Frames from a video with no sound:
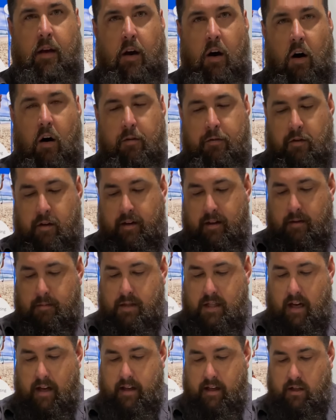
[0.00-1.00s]
offering them
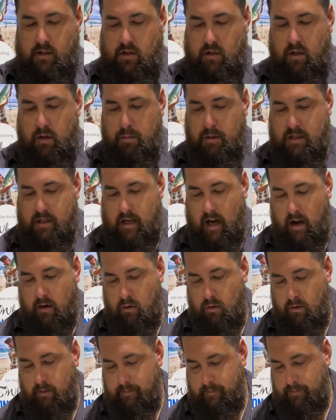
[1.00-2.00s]
something super
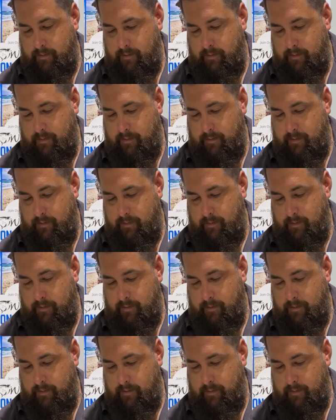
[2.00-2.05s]
subtle